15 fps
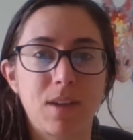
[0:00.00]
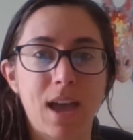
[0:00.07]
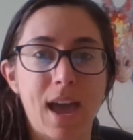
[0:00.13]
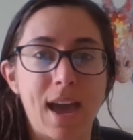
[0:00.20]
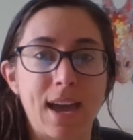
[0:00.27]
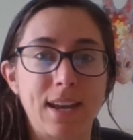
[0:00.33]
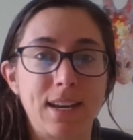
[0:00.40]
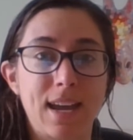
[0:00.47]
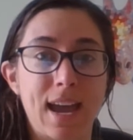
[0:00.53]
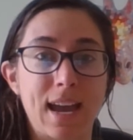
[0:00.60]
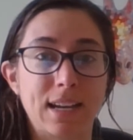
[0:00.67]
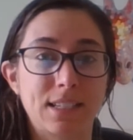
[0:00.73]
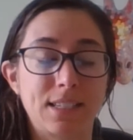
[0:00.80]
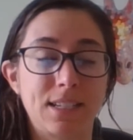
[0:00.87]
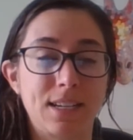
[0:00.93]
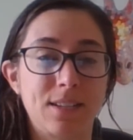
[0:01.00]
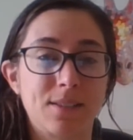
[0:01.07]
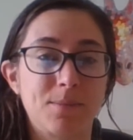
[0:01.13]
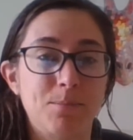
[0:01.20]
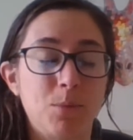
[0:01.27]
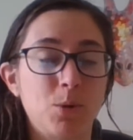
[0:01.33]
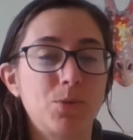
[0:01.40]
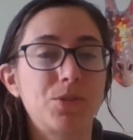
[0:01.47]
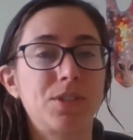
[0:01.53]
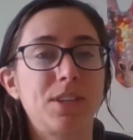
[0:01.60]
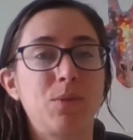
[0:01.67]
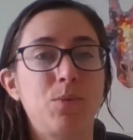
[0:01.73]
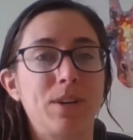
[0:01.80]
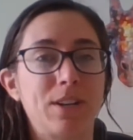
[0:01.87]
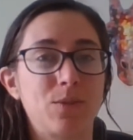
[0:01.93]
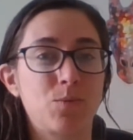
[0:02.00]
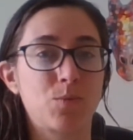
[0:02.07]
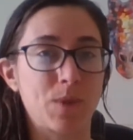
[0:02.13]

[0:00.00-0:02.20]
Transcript: had accidents mostly when it